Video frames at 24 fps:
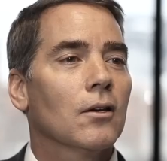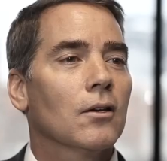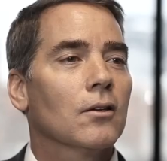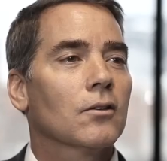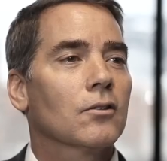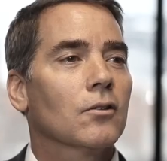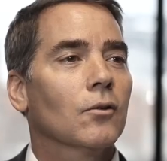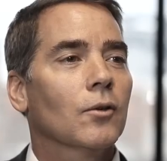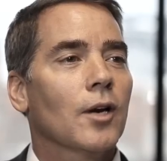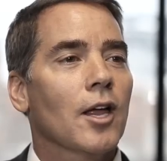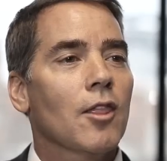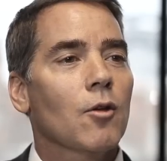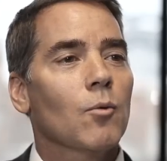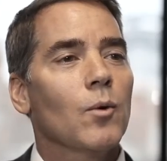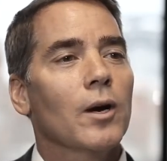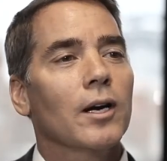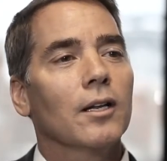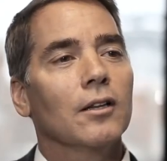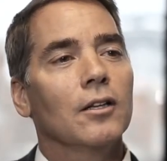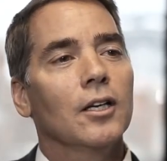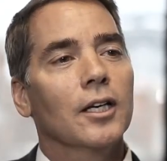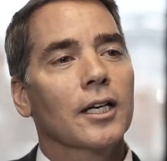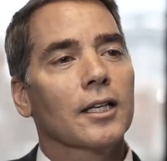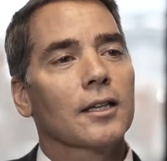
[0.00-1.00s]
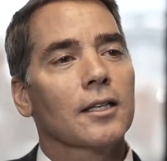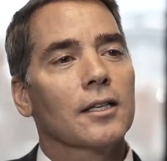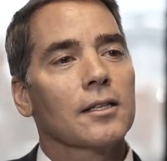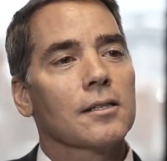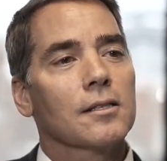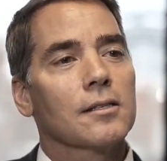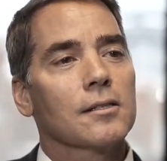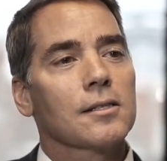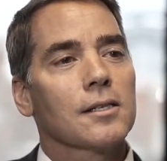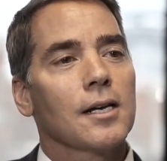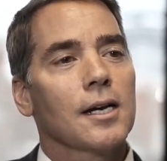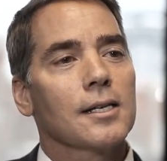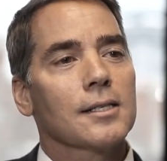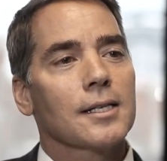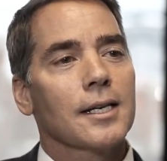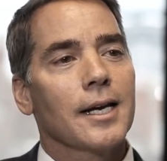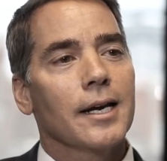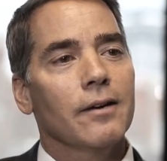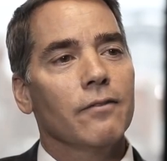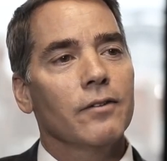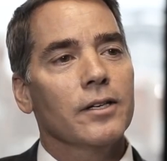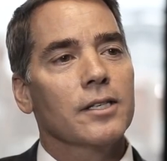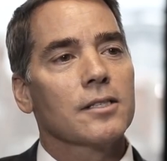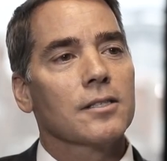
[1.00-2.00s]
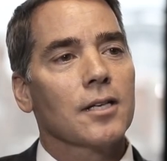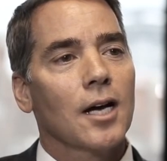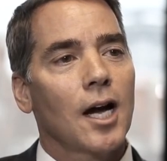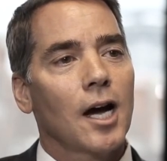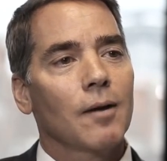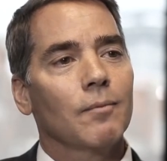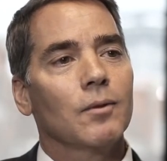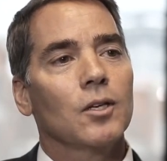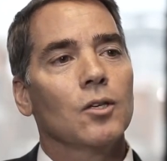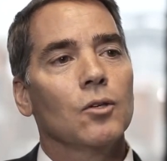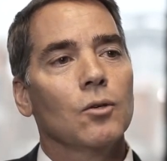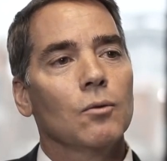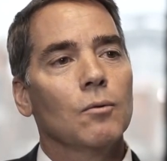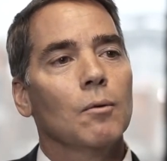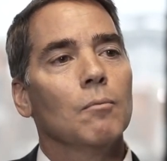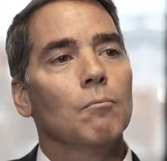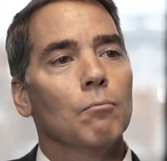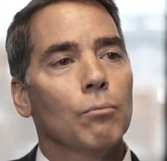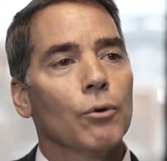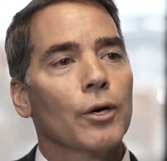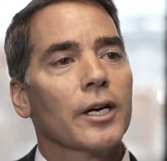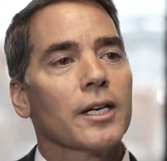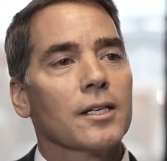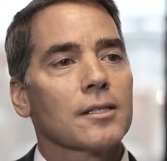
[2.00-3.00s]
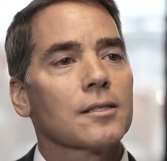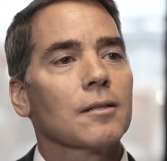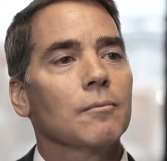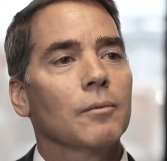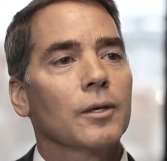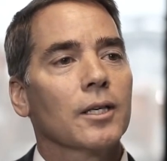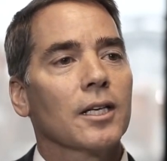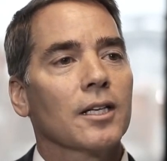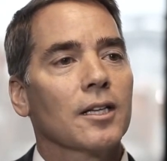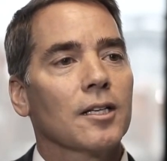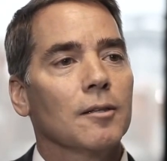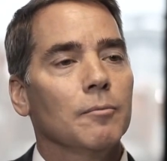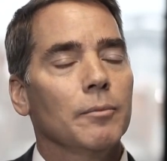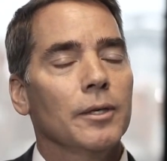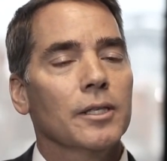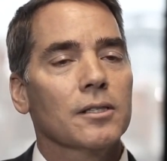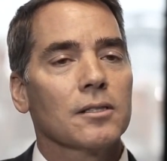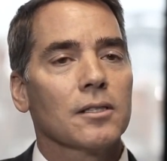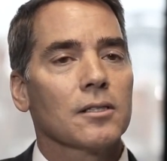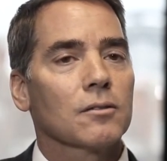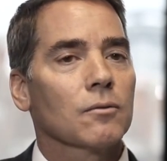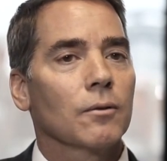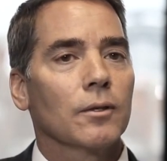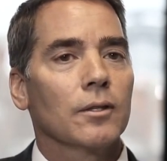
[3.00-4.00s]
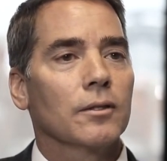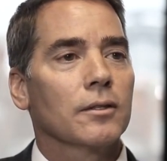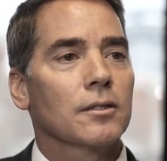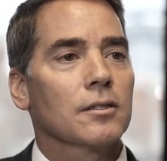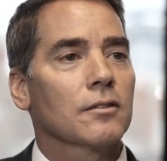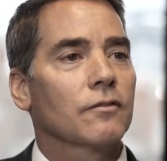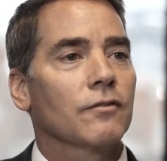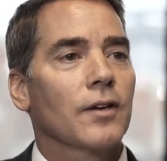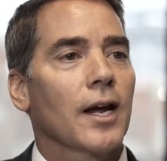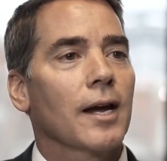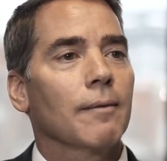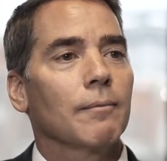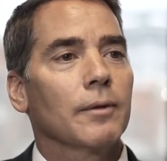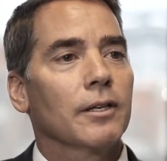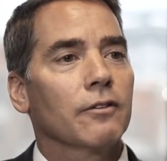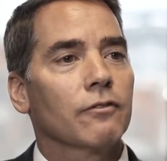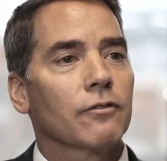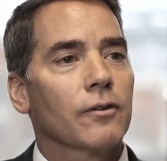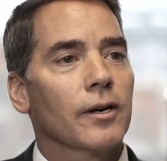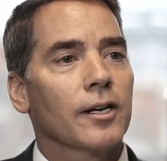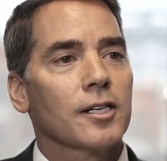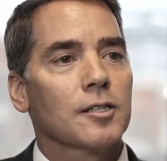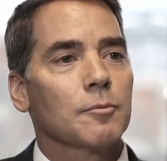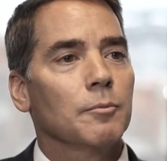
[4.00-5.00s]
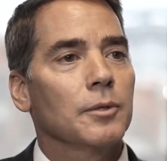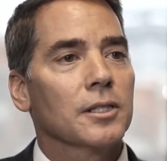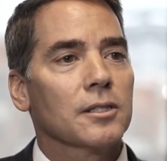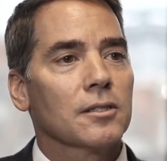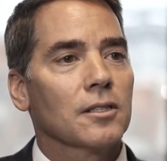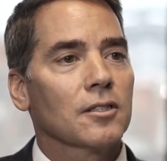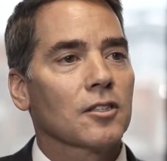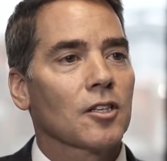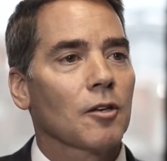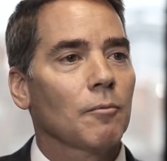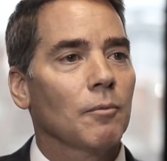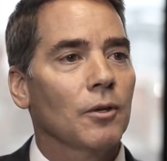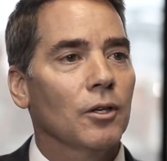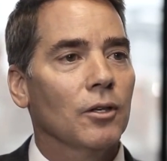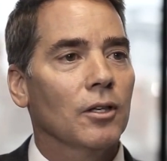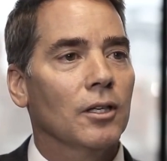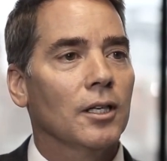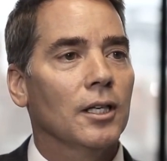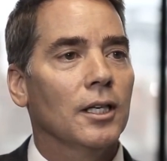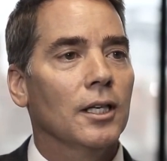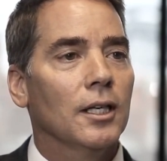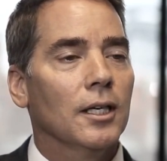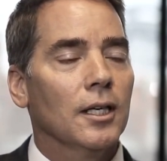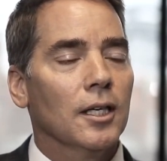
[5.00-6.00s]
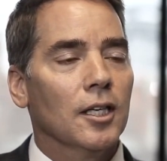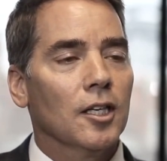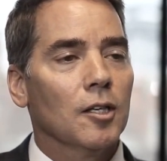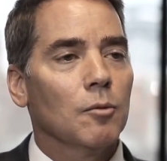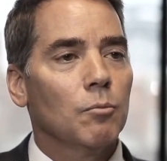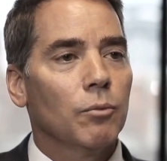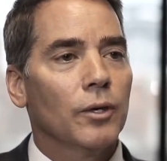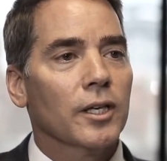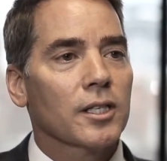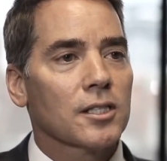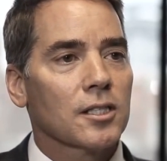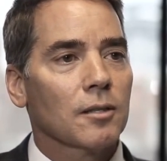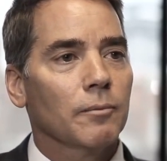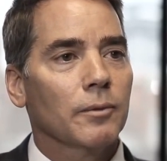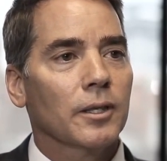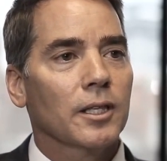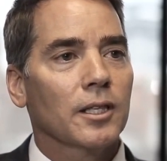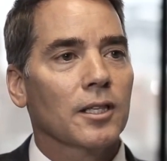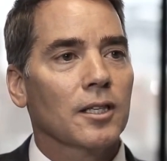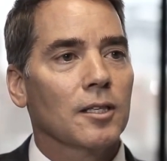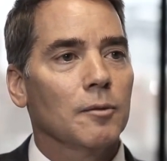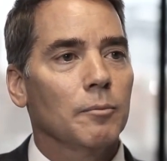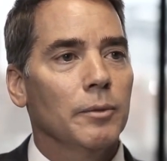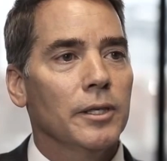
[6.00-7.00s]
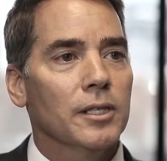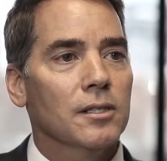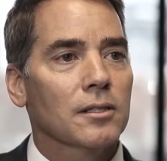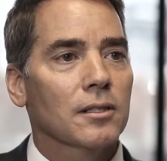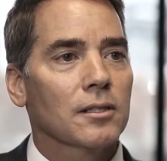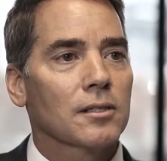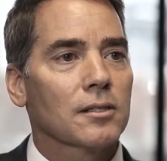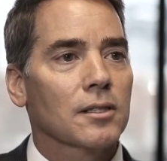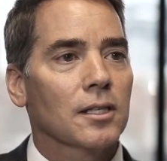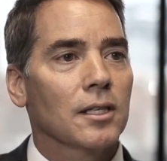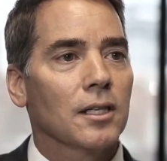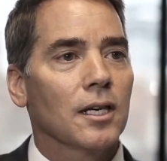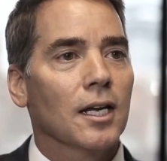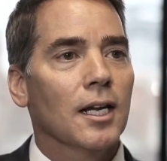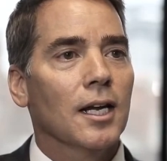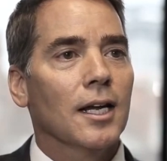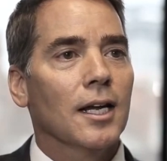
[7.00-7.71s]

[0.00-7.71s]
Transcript: So another way to look at this is that every time you bring someone into the business, whether it's family, friends, business, community, you bring someone into the business, then